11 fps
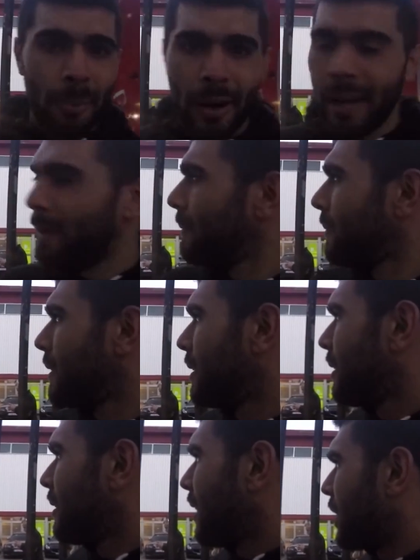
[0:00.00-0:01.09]
pint.
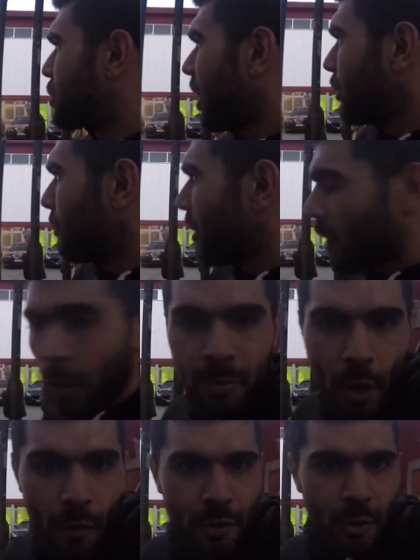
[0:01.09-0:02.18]
A gentleman comes
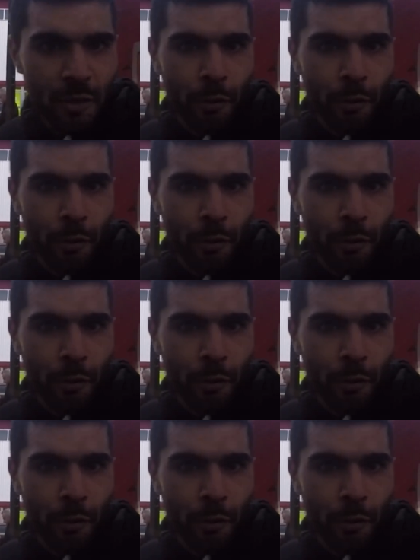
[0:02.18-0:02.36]
over to us